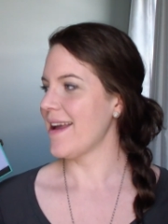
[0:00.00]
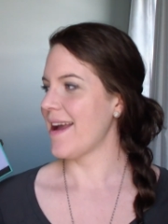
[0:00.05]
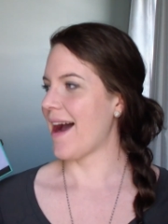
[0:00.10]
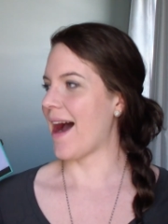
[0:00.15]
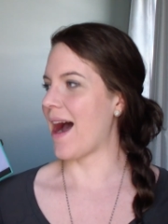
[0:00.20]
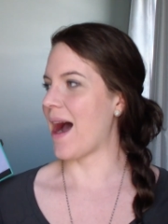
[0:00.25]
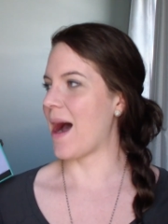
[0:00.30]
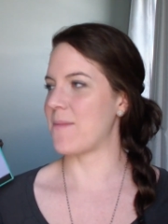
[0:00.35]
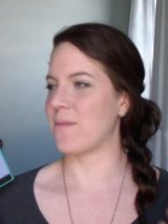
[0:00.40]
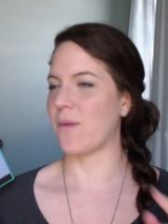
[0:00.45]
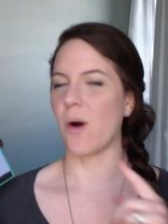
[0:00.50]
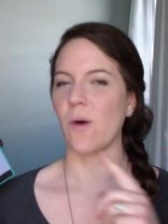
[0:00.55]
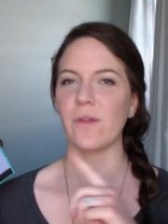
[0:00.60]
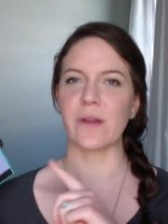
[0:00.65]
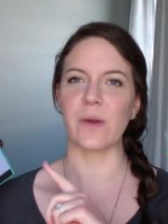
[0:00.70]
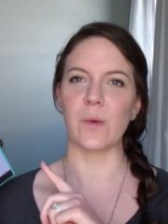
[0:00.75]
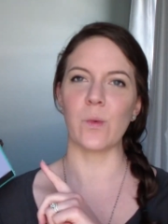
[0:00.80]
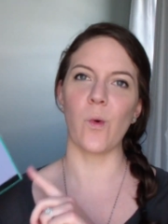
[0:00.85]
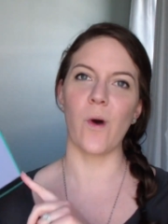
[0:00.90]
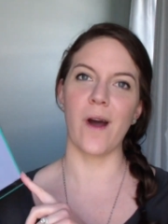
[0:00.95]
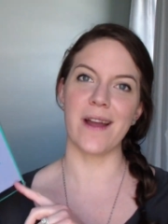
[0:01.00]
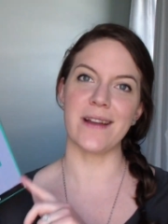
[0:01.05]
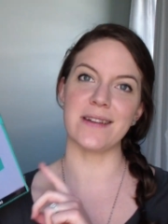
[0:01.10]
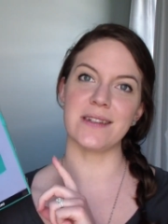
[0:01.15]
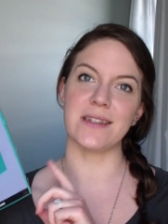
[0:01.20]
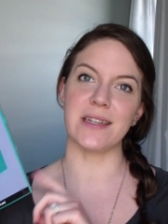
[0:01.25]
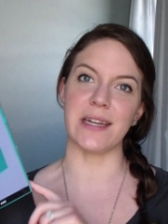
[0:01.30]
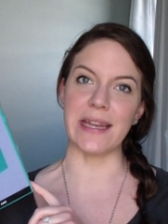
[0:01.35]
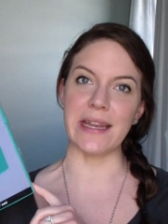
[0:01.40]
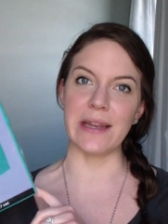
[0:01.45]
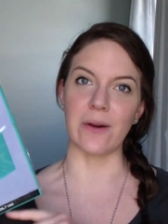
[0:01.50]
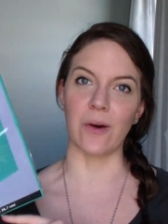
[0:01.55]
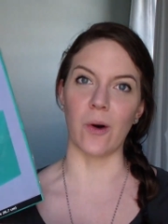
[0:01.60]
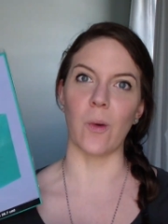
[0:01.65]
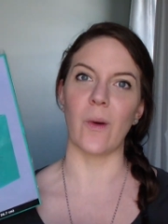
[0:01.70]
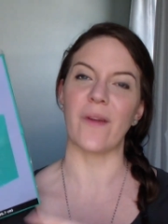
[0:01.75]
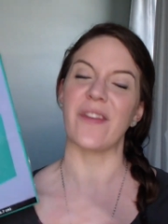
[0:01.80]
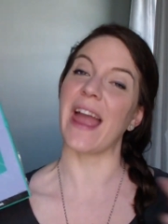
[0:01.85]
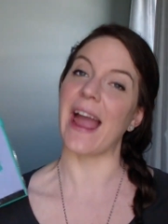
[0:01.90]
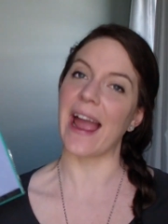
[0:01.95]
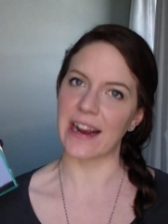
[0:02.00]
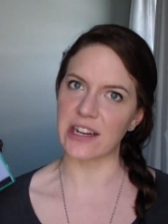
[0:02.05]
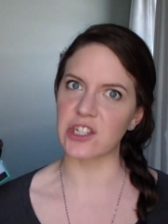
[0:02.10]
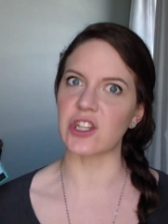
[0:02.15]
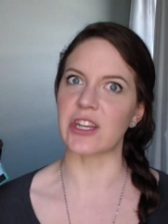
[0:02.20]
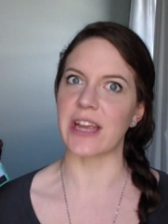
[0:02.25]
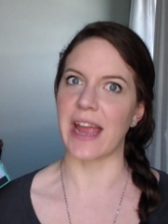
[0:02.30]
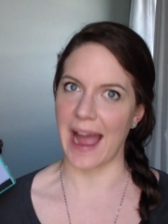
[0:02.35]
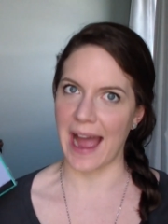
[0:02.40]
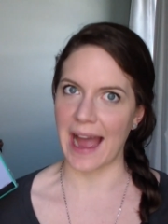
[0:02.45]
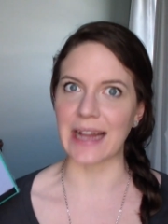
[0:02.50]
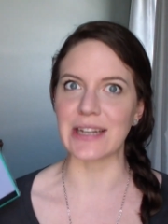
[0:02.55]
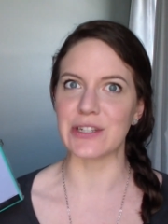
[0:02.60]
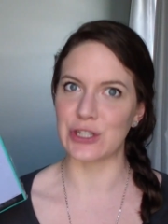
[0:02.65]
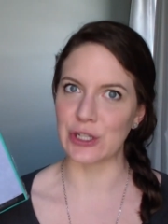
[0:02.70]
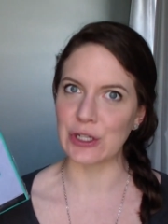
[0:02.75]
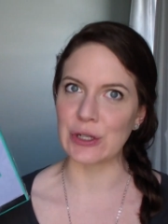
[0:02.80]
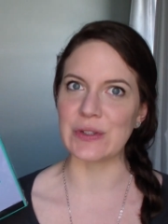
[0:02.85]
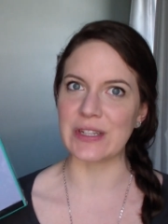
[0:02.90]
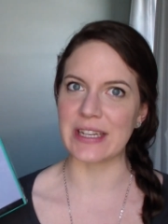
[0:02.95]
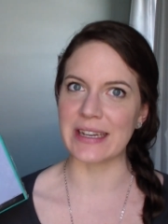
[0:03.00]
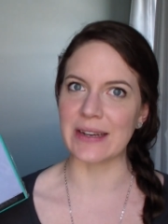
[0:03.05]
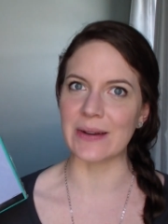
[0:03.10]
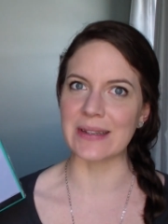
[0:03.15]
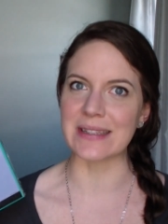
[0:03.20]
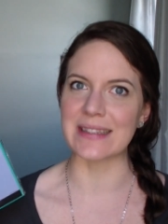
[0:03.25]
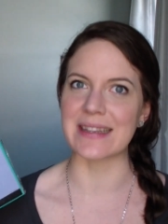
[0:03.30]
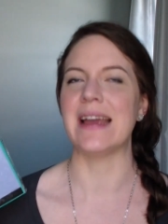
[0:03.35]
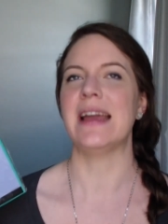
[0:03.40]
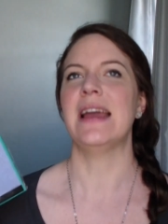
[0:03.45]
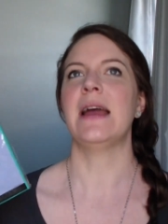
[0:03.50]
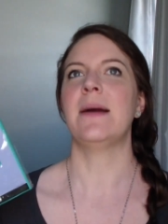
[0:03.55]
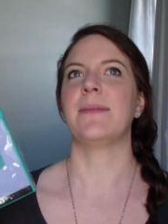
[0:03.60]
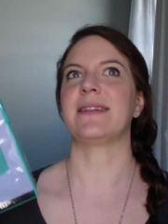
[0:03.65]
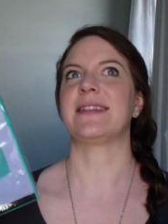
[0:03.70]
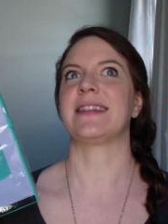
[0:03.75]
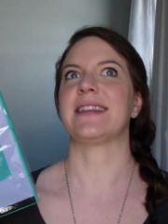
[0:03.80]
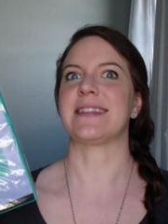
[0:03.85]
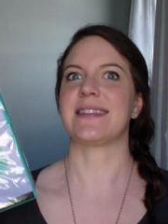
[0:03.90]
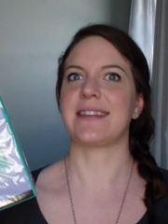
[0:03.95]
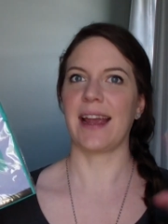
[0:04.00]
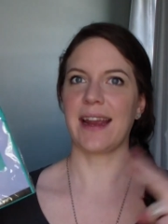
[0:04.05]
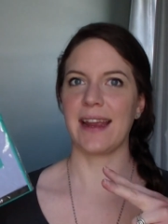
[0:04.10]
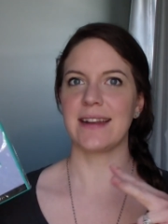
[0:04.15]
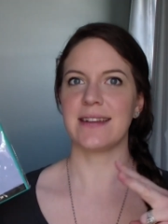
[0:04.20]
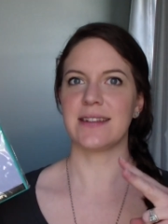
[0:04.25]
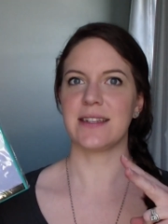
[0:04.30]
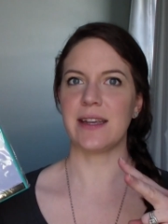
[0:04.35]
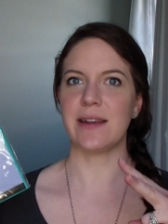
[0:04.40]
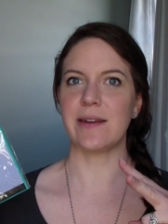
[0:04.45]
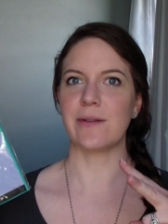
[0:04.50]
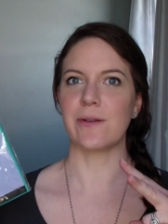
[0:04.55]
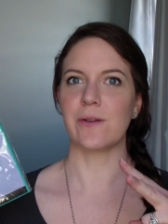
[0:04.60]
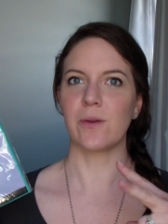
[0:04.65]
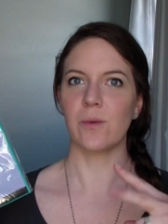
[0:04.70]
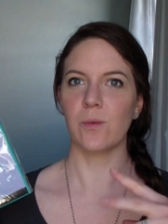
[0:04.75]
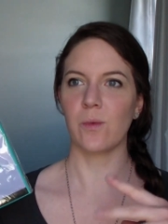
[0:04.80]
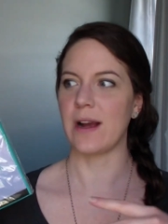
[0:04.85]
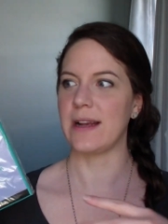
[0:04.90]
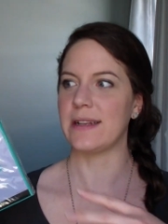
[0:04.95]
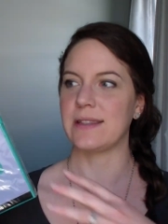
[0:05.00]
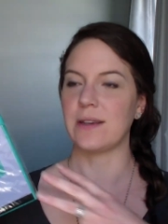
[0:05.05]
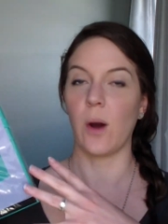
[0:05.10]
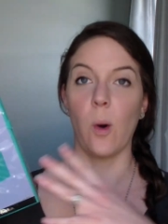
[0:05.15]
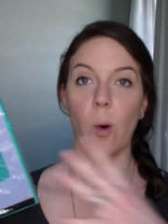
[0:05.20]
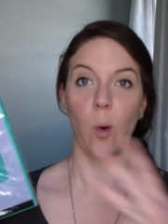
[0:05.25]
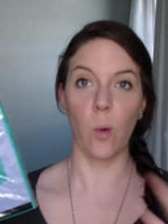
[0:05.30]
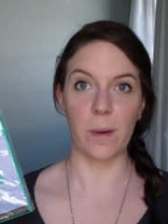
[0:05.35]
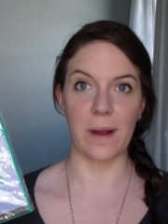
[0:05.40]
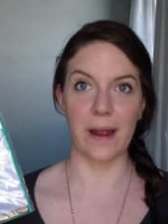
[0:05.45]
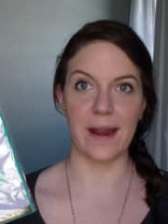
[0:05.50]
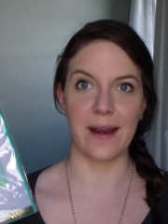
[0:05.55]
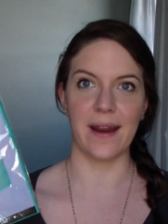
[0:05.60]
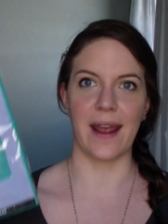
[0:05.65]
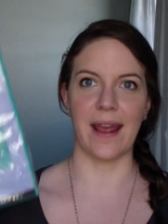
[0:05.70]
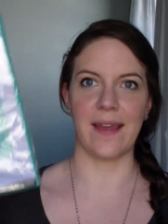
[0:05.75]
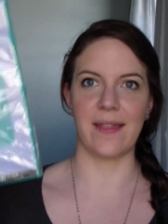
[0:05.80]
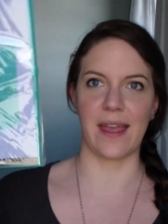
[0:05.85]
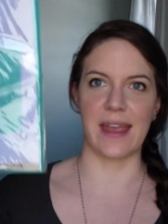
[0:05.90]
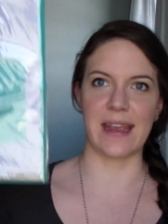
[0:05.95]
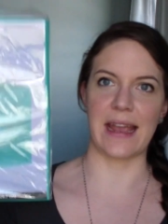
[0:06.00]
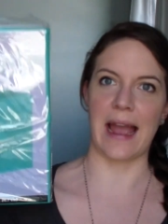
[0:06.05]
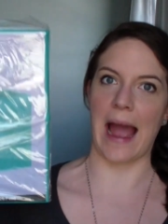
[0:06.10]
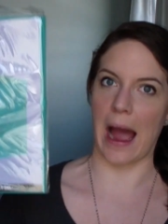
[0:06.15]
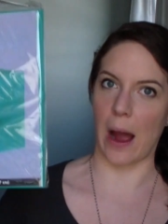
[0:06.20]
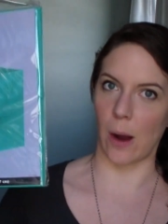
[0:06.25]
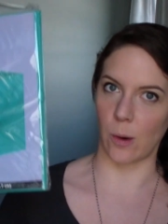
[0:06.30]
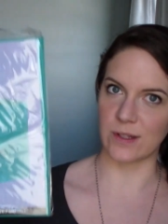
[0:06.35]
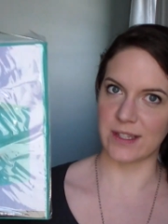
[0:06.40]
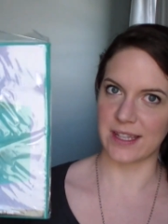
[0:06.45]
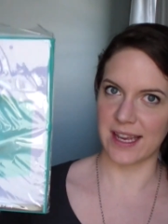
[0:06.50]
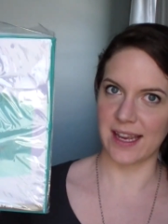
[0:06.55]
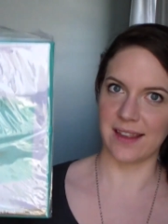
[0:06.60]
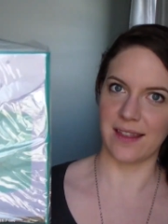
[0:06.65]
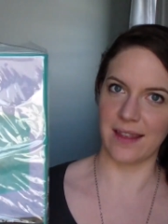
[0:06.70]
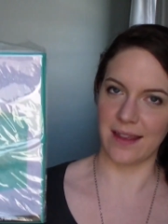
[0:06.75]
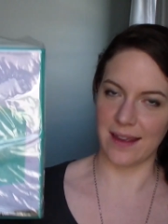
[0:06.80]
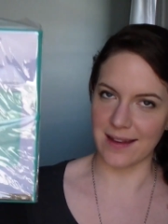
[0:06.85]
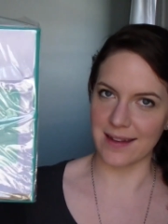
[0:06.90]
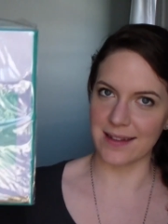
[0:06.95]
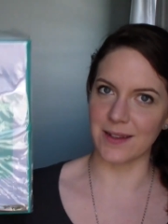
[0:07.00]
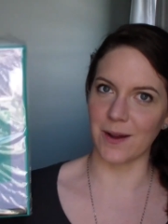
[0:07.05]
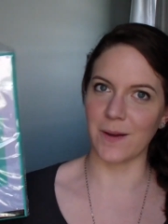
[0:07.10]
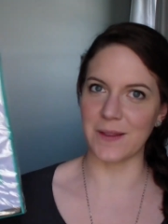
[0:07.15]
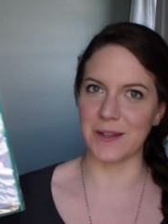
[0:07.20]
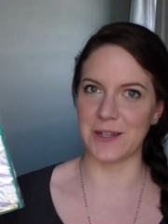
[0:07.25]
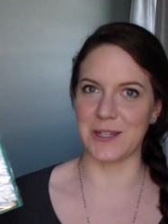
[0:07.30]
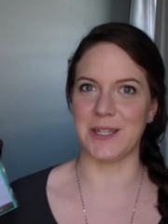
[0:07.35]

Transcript: Um, only one teal. They actually had two teals, but the second teal was open and like housing these on the